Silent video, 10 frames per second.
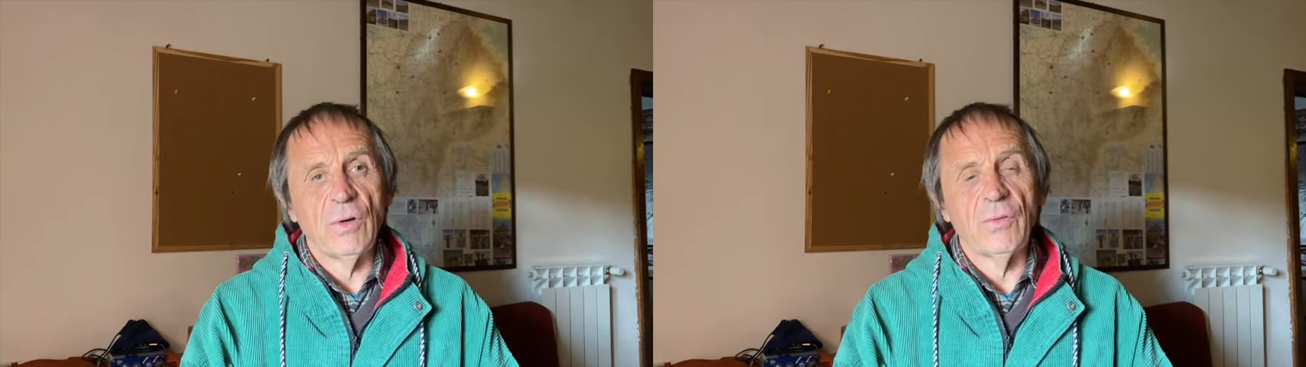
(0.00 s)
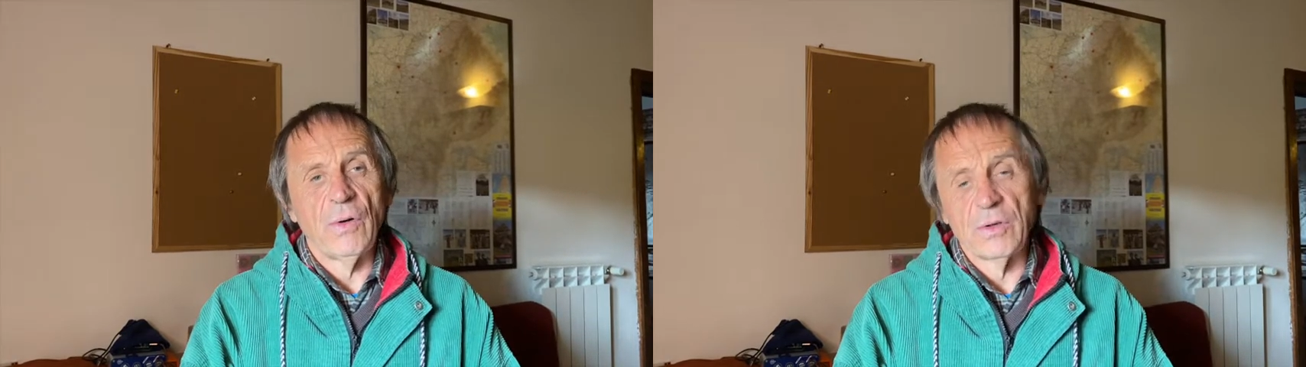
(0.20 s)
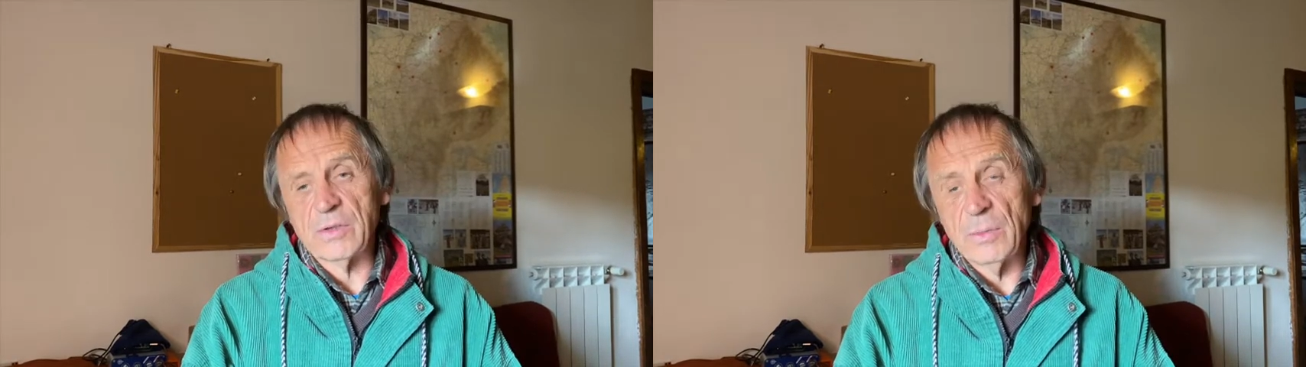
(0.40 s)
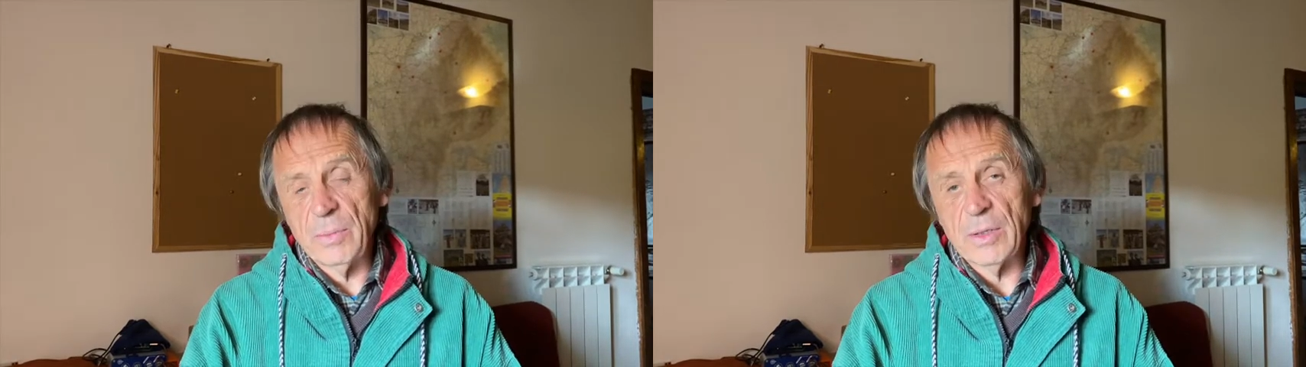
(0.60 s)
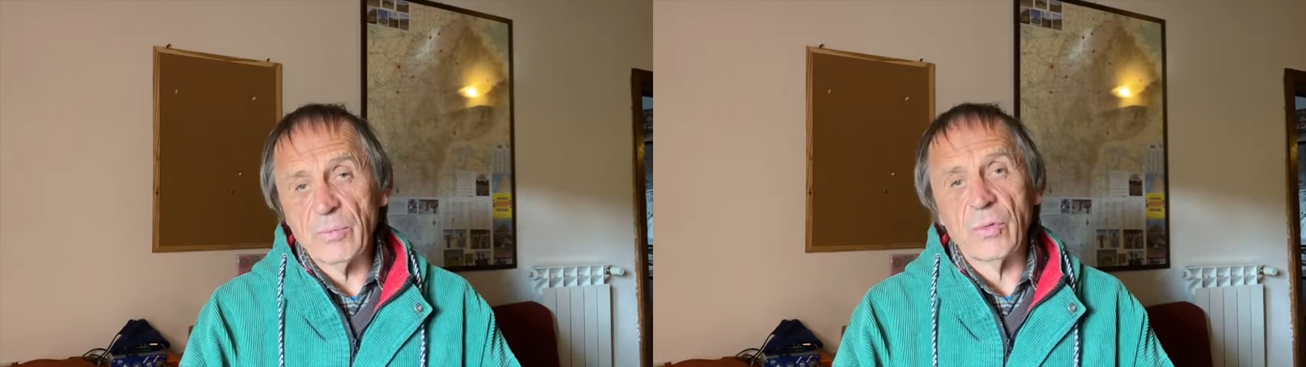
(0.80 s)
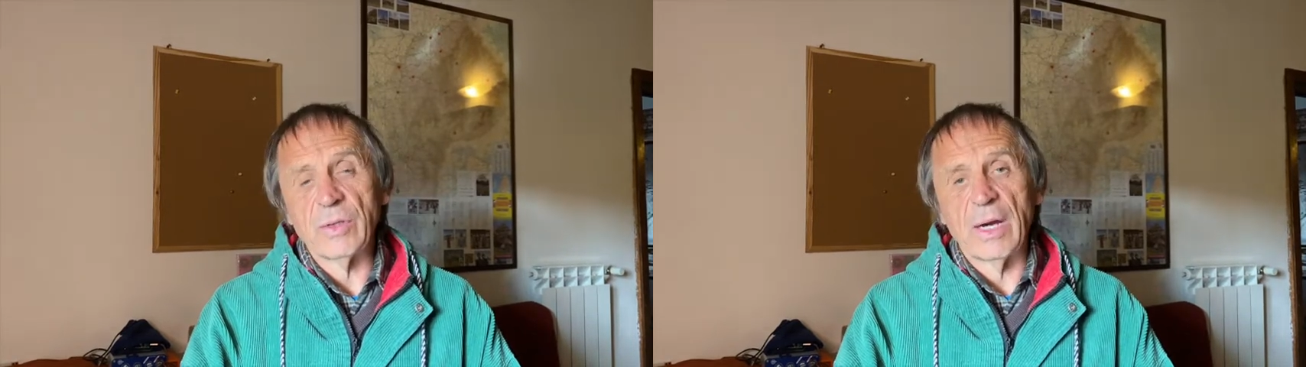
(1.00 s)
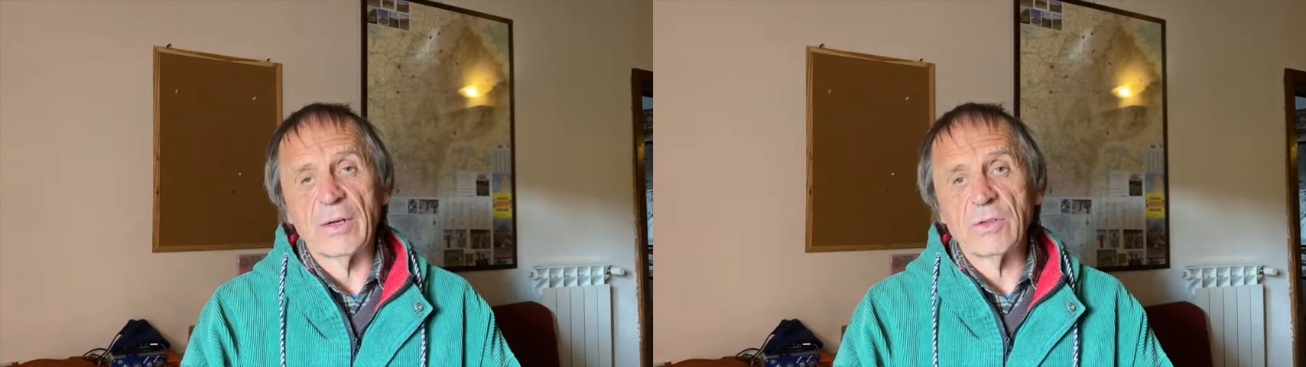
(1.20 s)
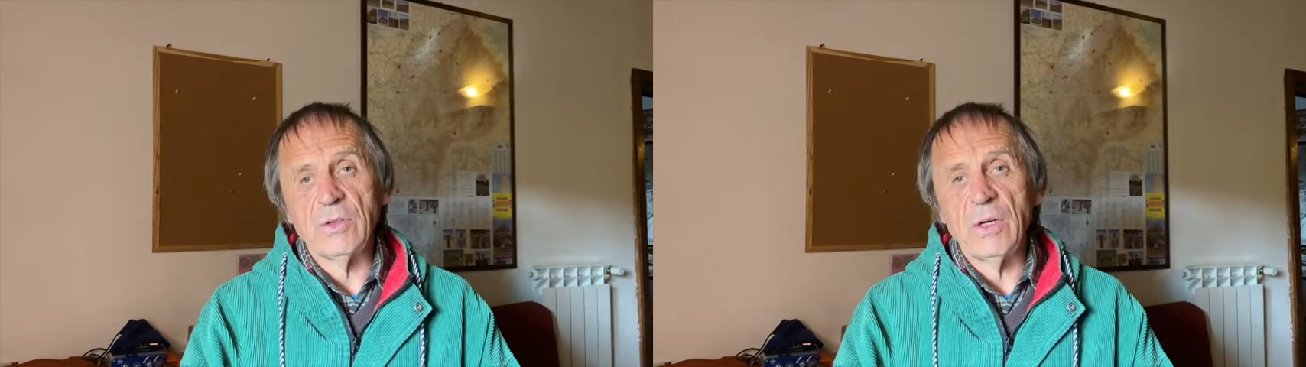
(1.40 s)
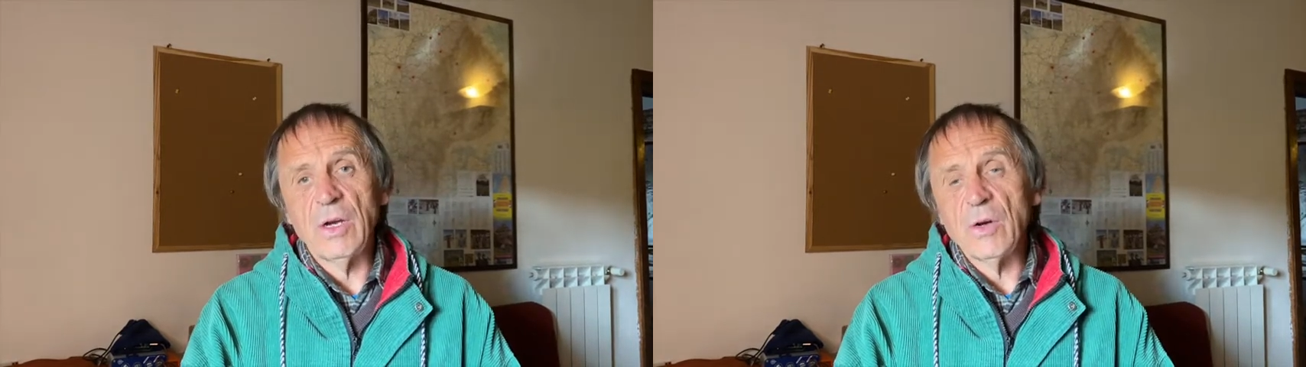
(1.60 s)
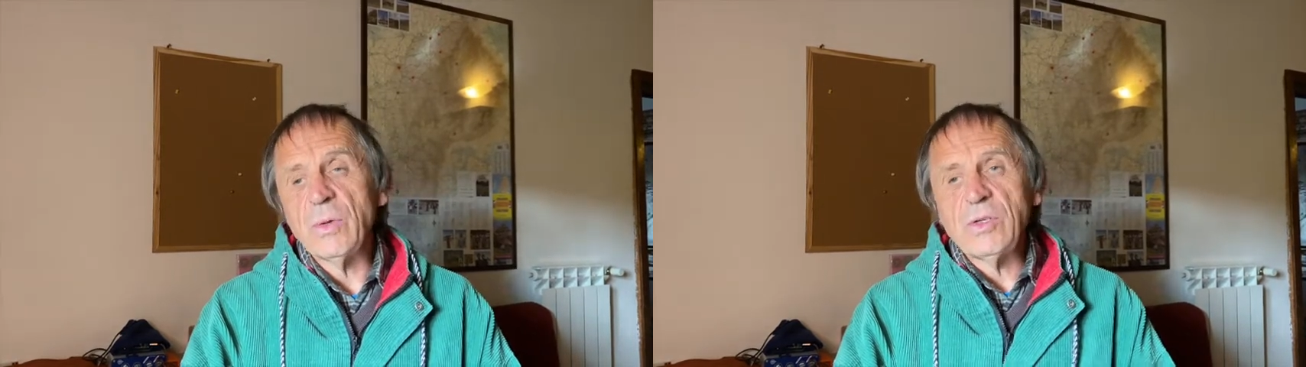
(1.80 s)
of oxymel production,
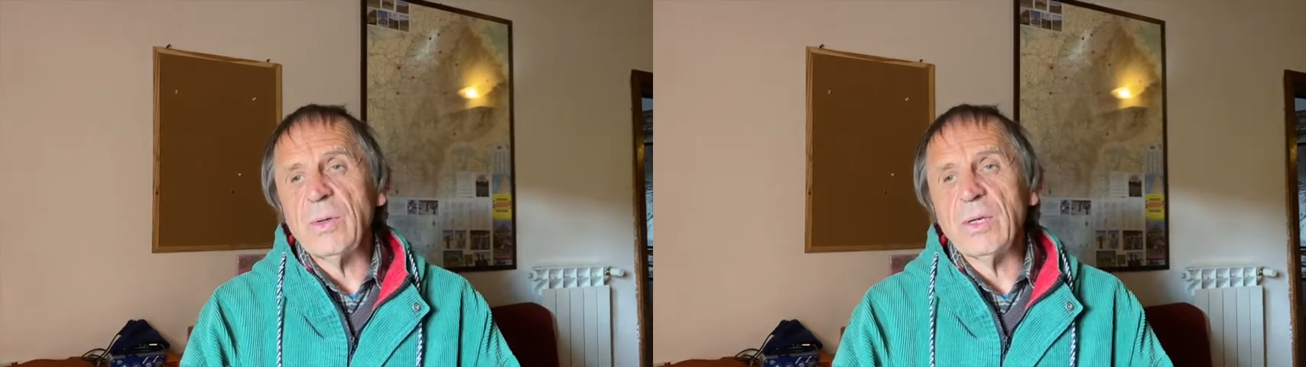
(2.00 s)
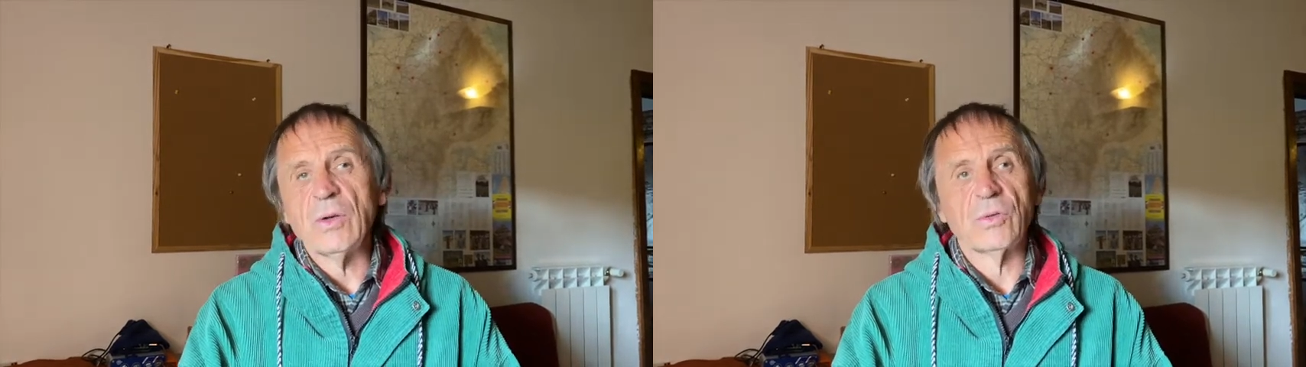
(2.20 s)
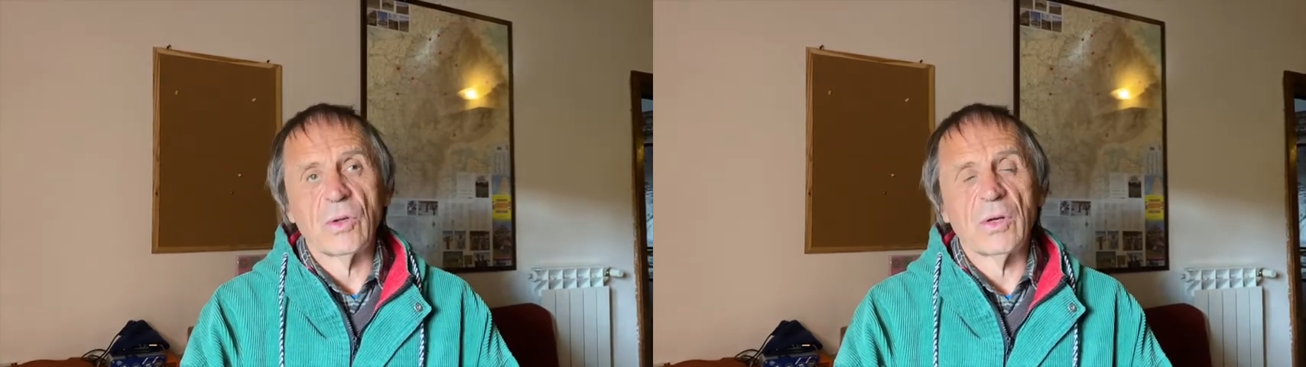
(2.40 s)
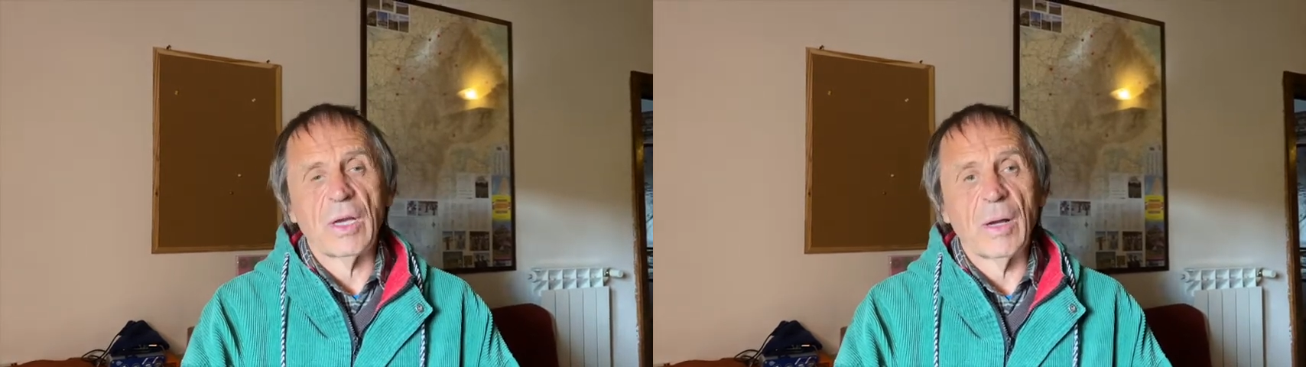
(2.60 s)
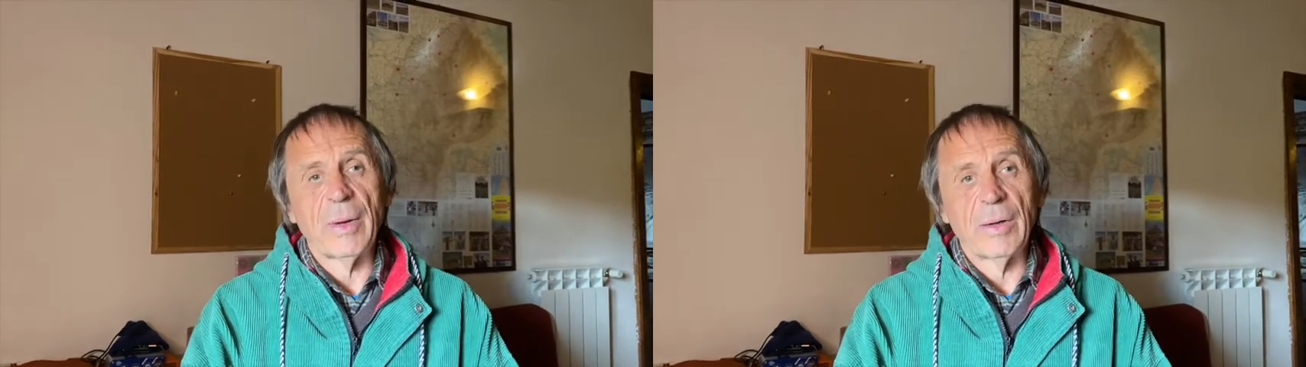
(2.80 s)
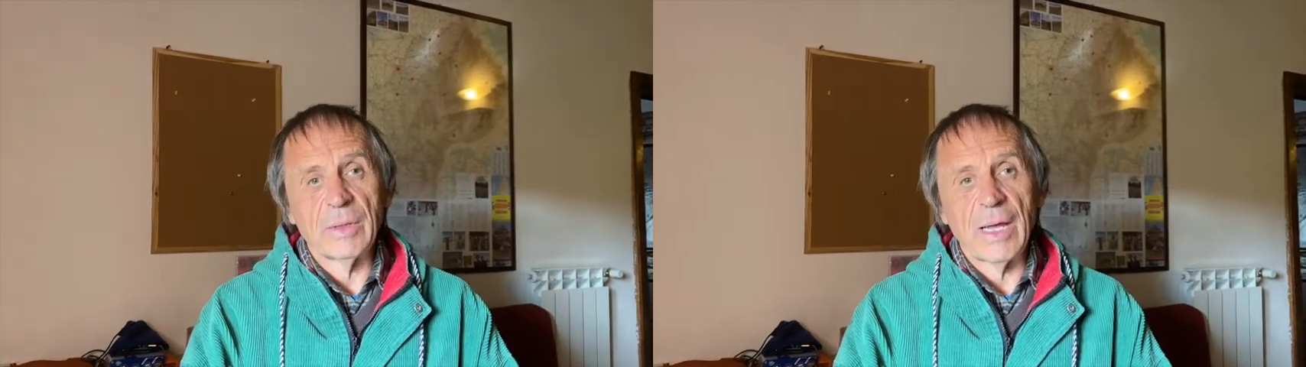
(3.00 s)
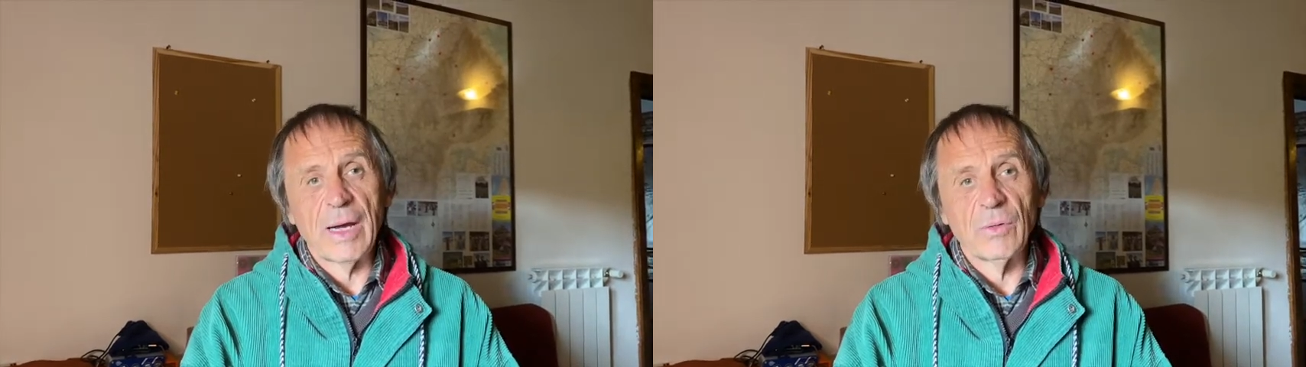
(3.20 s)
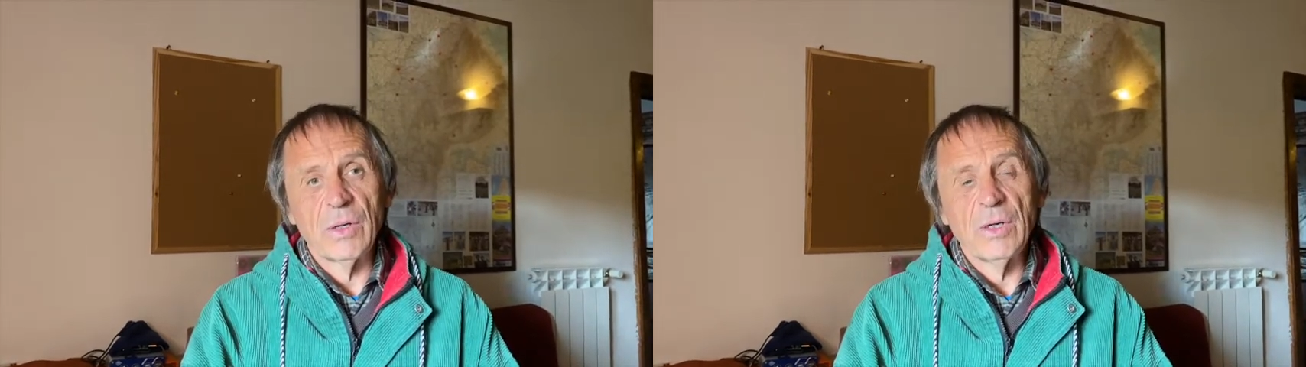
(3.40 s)
which we are not talking about now.